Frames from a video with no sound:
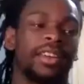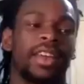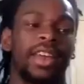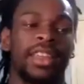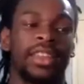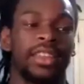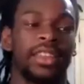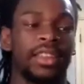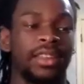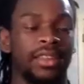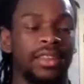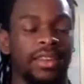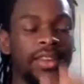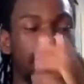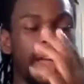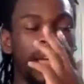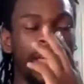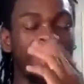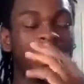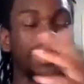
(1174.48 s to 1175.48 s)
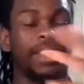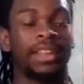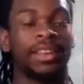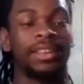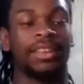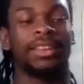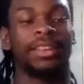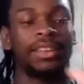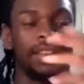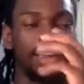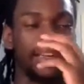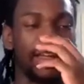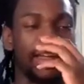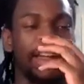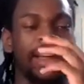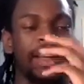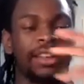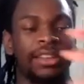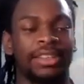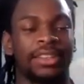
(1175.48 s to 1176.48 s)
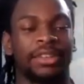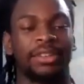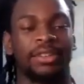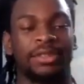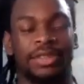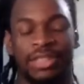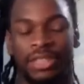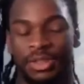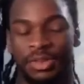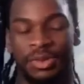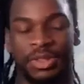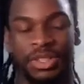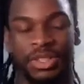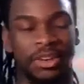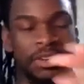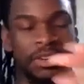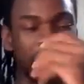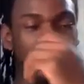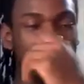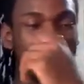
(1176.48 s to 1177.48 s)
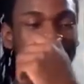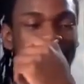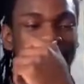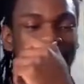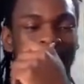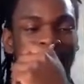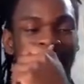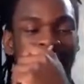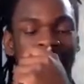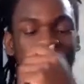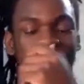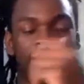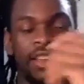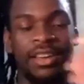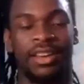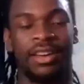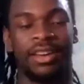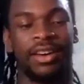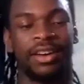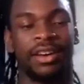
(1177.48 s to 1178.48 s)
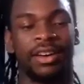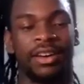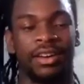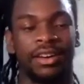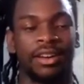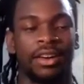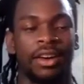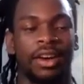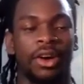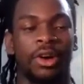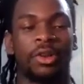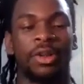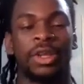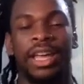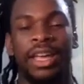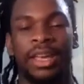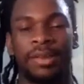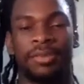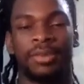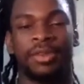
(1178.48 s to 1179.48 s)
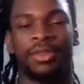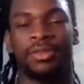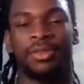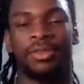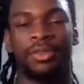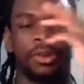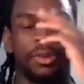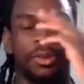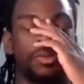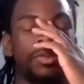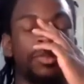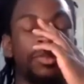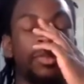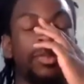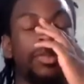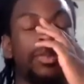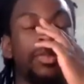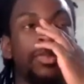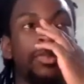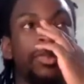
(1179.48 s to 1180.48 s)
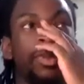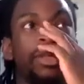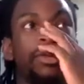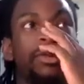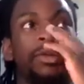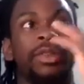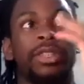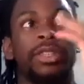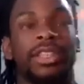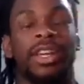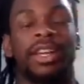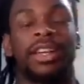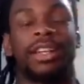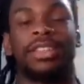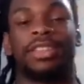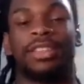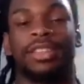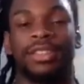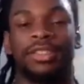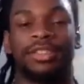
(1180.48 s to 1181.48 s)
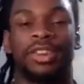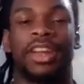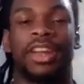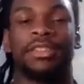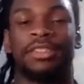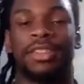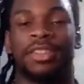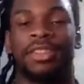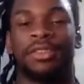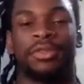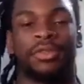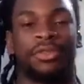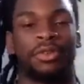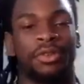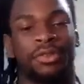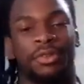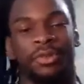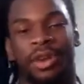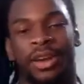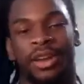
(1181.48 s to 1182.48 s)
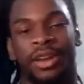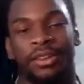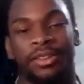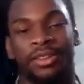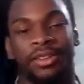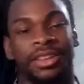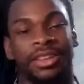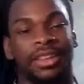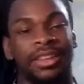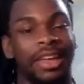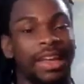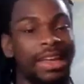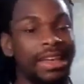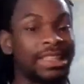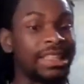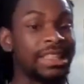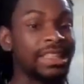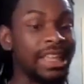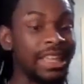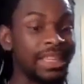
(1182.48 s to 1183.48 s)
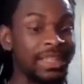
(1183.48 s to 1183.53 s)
And then I think also, since we're talking D3, O-lineman from Wisconsin, drafted in the fourth round. I think that's